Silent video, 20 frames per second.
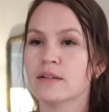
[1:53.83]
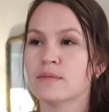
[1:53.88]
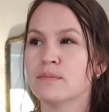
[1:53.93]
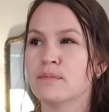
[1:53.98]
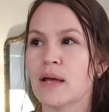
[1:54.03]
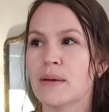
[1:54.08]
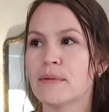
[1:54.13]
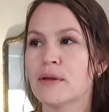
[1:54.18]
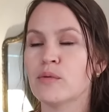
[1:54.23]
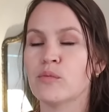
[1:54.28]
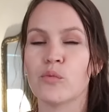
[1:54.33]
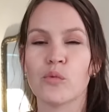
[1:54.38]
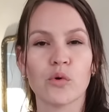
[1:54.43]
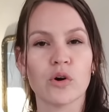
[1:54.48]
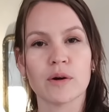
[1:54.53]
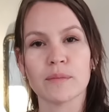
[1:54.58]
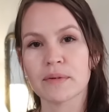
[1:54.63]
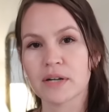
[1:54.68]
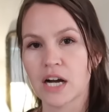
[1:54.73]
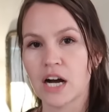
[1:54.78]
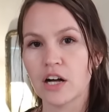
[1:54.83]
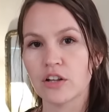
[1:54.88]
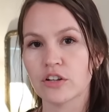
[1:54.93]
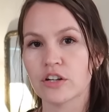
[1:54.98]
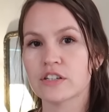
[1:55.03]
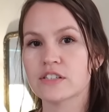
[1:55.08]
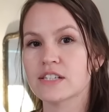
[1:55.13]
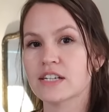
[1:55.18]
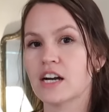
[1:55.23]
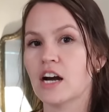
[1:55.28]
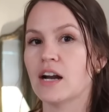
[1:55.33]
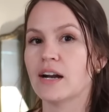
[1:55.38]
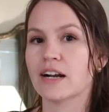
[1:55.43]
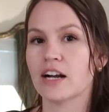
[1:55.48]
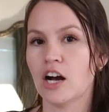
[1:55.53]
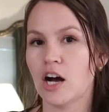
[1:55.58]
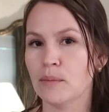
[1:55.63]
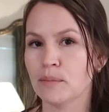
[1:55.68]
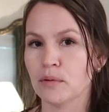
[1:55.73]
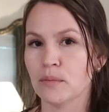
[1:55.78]
maybe warm color to kind of
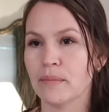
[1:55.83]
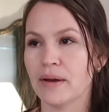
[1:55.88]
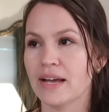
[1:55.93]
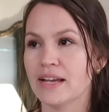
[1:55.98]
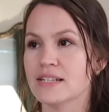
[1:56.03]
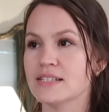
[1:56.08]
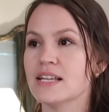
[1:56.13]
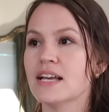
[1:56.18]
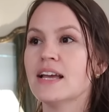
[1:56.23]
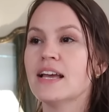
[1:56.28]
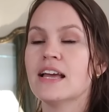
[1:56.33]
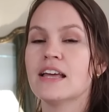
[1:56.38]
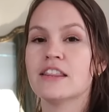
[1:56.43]
complement